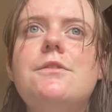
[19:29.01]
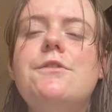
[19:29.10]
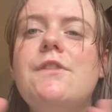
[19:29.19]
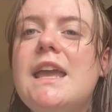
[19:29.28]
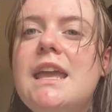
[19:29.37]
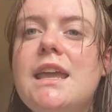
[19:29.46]

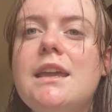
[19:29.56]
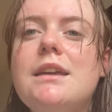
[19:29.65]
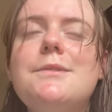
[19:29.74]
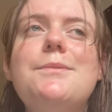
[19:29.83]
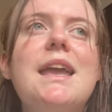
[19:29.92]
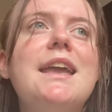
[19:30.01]
vague
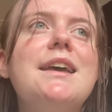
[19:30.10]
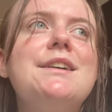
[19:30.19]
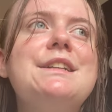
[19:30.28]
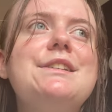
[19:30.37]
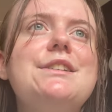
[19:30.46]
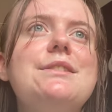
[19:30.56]

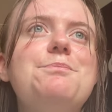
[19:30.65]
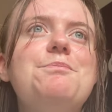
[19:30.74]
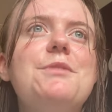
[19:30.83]
and